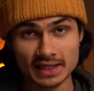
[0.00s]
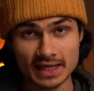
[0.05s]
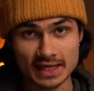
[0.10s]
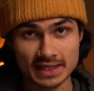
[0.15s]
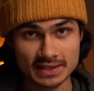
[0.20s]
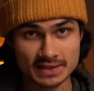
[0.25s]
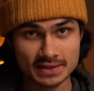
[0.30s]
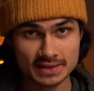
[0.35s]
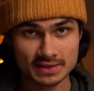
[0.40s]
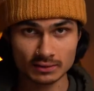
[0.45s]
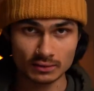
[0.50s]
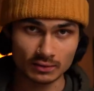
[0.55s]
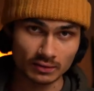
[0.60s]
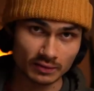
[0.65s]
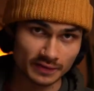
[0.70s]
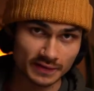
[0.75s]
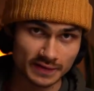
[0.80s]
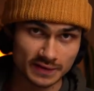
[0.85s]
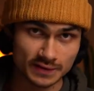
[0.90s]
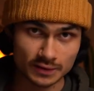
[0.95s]
lens
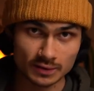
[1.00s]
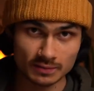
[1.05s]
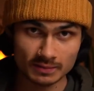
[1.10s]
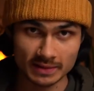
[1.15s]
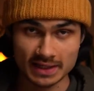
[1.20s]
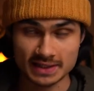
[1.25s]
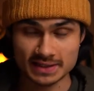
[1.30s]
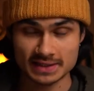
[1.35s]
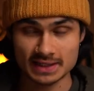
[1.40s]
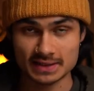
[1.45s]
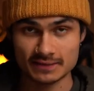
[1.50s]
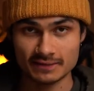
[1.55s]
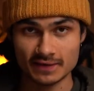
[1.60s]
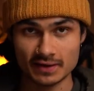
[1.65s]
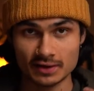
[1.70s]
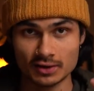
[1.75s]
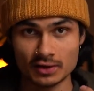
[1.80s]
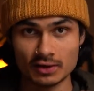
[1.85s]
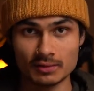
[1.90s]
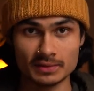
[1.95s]
or the zoom lens that's
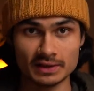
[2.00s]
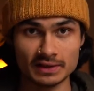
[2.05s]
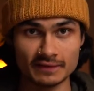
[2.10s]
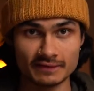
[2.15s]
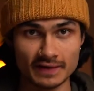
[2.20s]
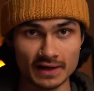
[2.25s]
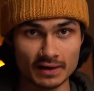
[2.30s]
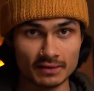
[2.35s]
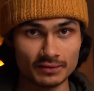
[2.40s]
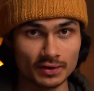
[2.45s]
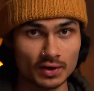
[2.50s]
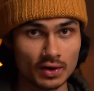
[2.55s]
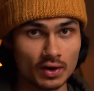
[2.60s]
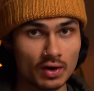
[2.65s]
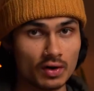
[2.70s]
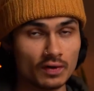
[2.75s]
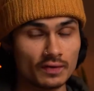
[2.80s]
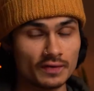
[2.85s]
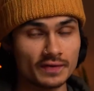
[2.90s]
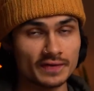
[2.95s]
very commonly found
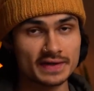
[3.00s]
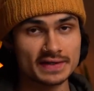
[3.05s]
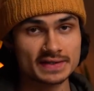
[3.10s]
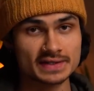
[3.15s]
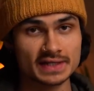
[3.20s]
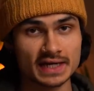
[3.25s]
on this